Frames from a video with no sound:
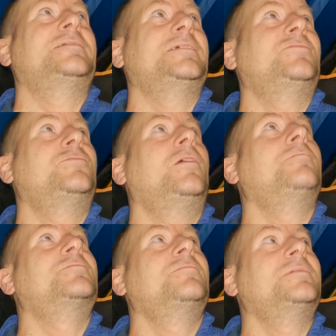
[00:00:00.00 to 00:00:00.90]
to see
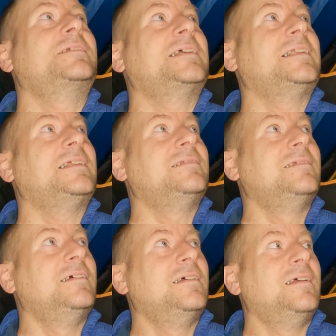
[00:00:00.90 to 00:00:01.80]
drops from the ceiling.
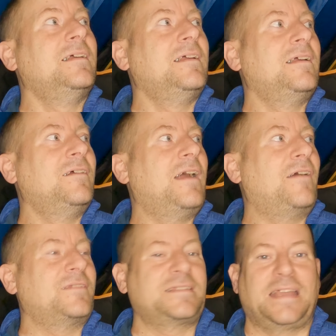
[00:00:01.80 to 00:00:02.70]

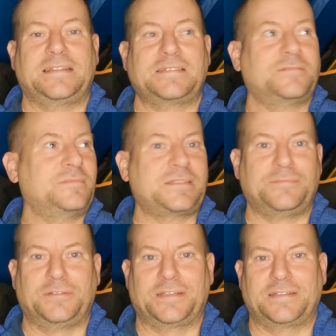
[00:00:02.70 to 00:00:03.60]
After setting this up this
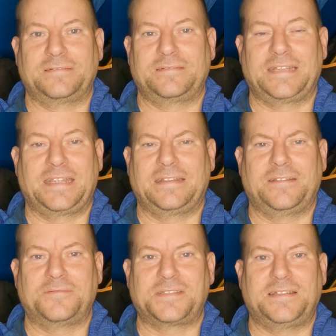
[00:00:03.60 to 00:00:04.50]
morning and thinking
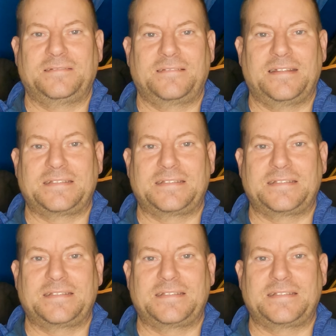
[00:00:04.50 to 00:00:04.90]
that there was a